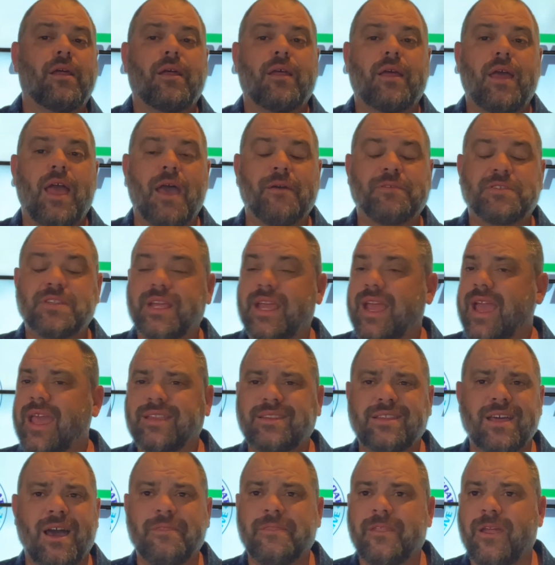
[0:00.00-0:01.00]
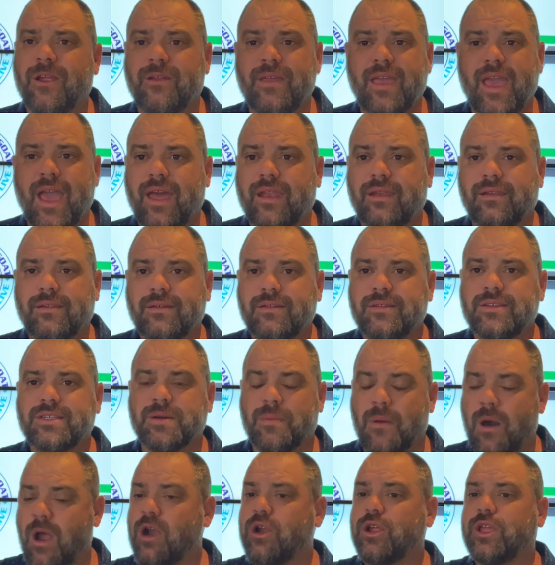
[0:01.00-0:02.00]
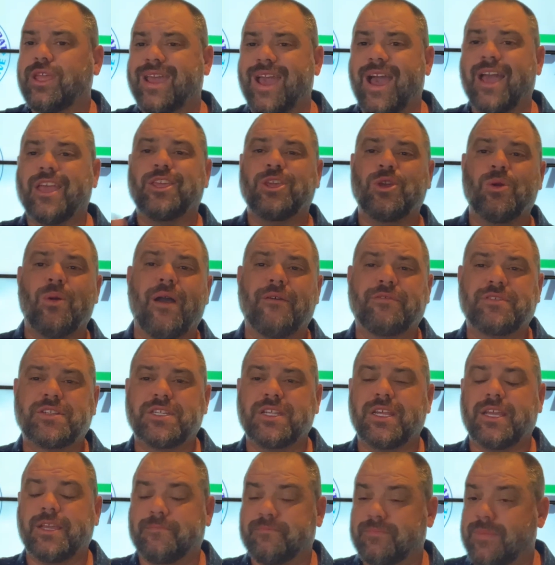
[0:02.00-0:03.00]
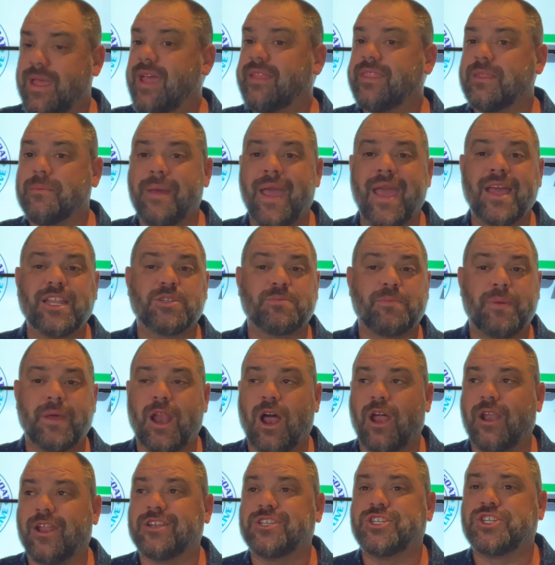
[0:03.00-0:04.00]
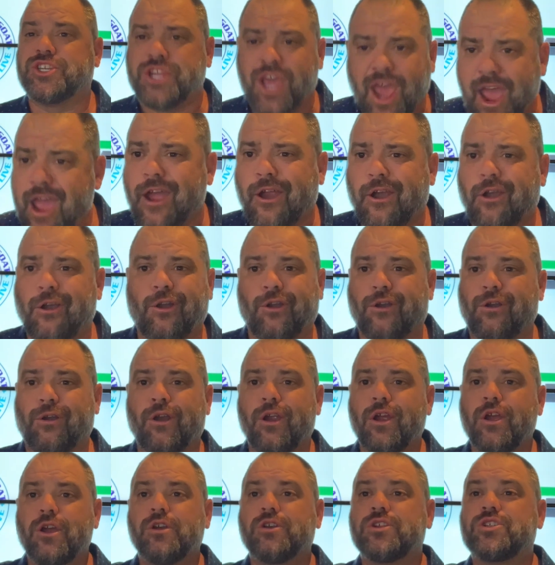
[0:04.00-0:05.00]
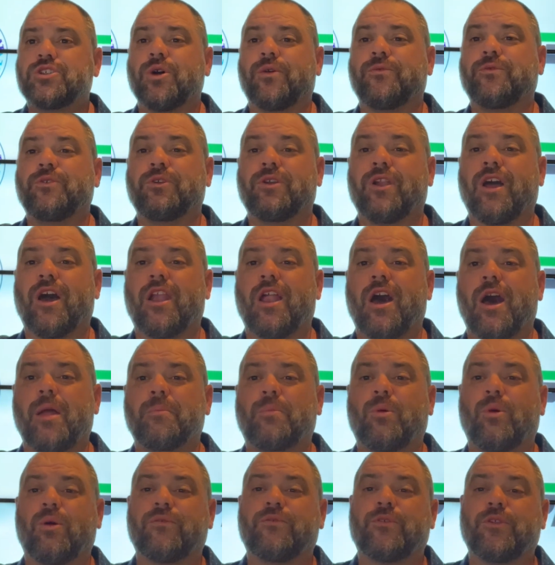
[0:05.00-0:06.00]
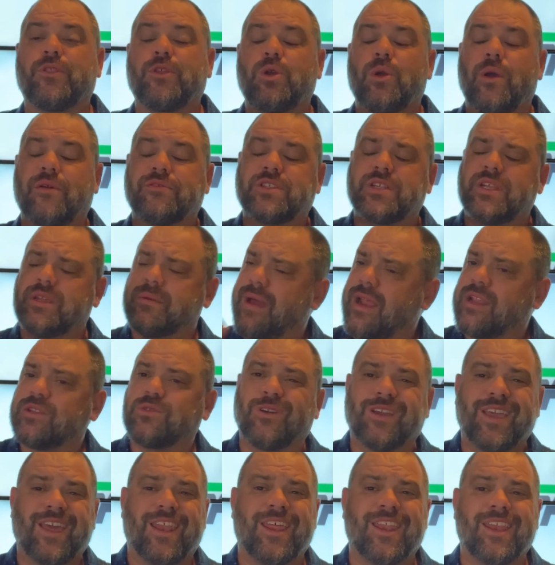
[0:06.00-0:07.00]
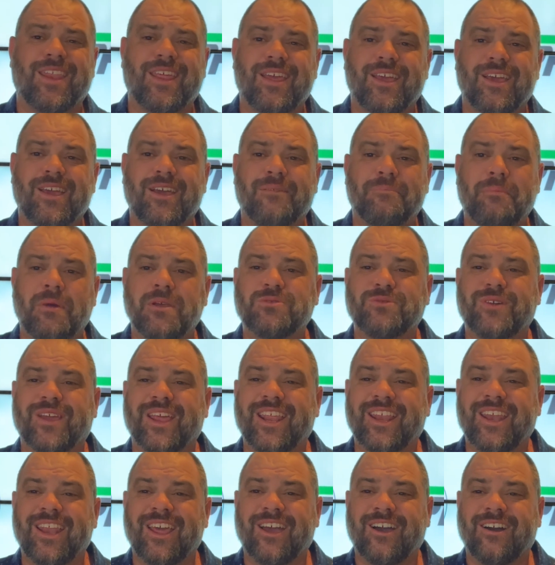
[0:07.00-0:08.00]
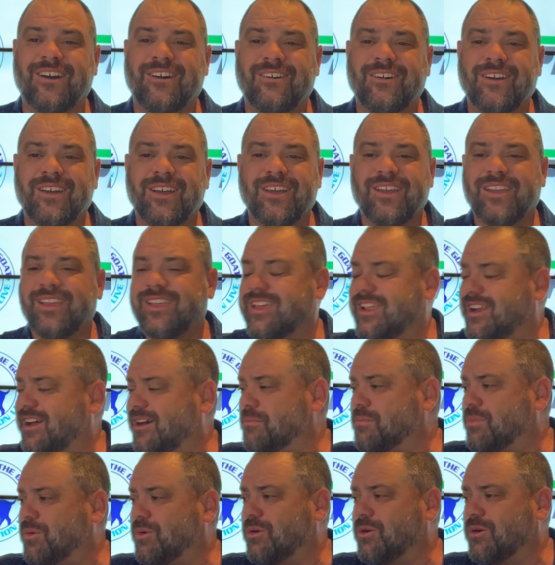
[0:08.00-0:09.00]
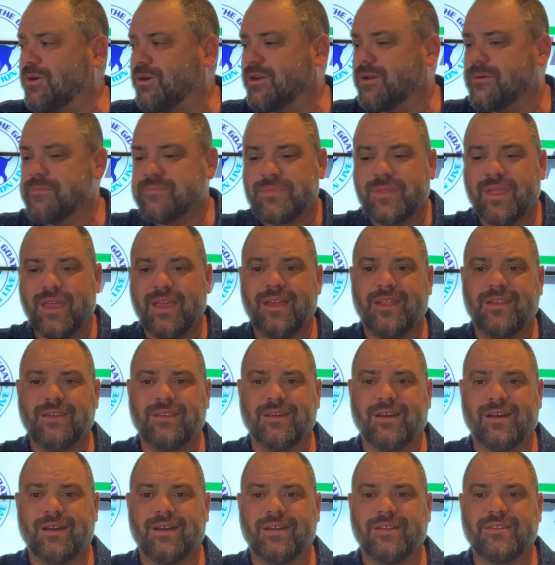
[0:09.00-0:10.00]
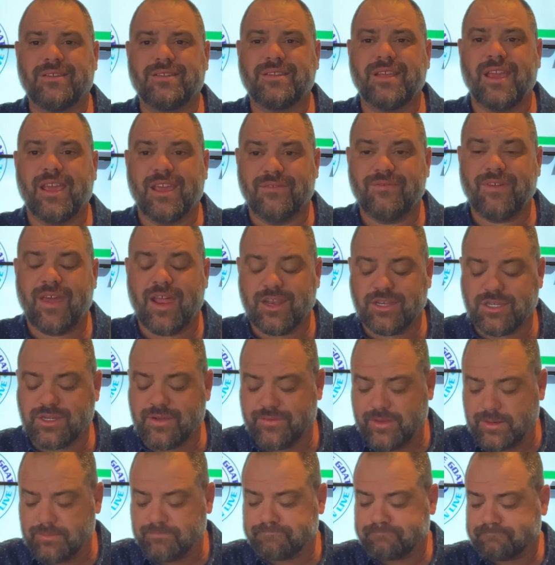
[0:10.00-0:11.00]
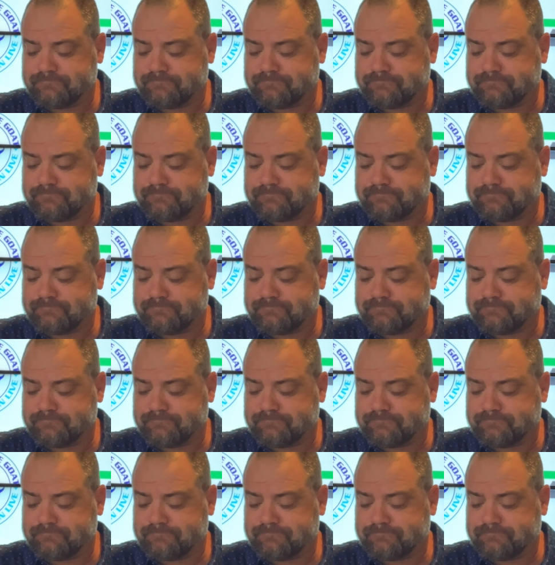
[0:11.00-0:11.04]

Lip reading: FC ain't done there yet. Tomorrow you got UFC, and the man's been on a tear. So if you're not on board for the UFC, you might as well get it. Might as well get it now, get on board, and take advantage of it.